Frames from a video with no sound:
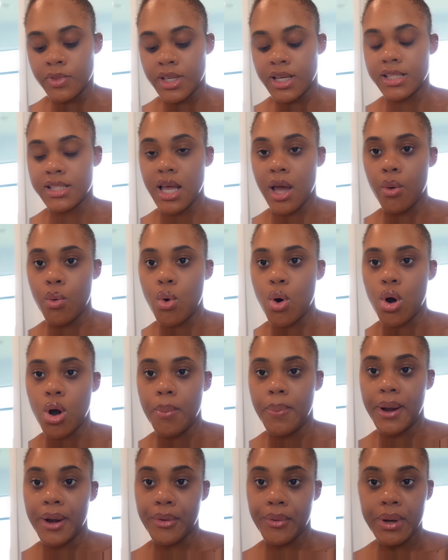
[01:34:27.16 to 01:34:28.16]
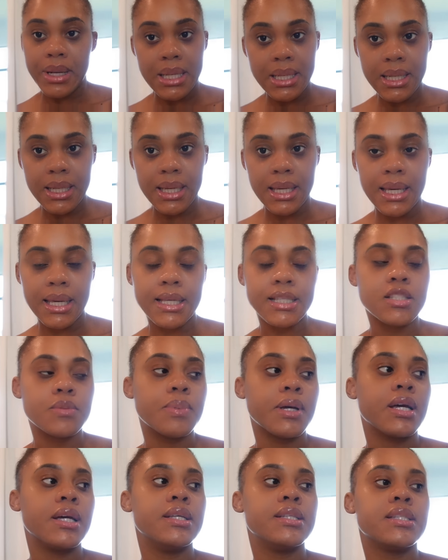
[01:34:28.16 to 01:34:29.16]
Cause I woke up and ready the kids
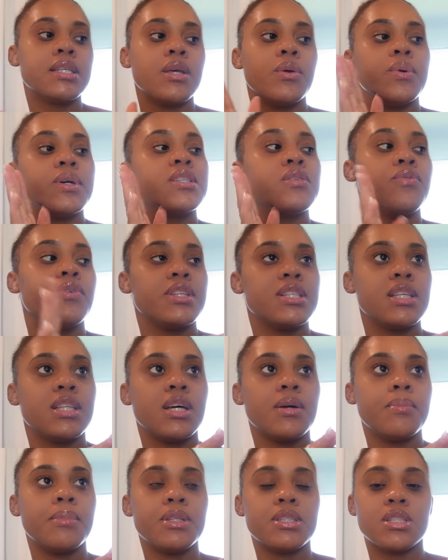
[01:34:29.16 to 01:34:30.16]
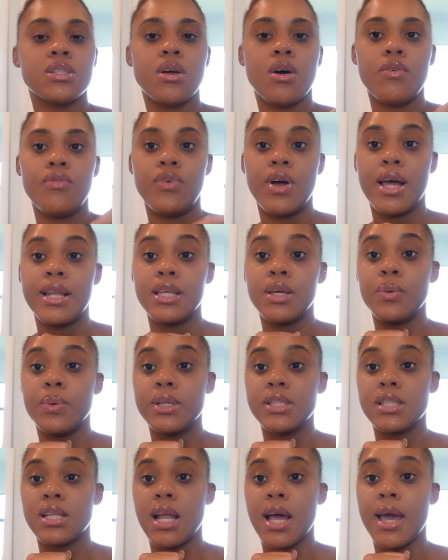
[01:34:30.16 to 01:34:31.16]
because he was fitting up the stuff and he
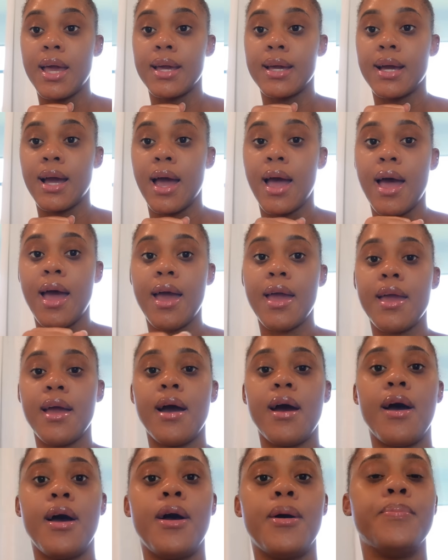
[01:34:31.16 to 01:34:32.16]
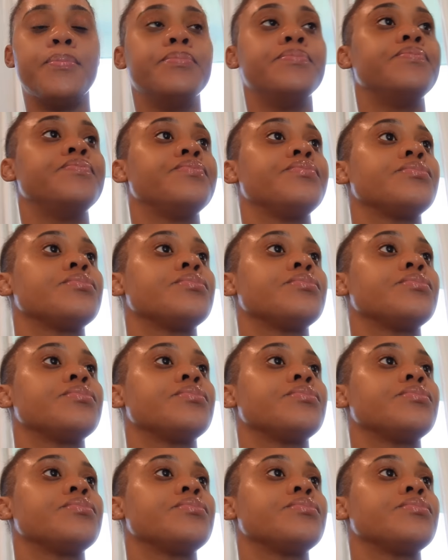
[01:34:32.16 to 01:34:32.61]
was like, I um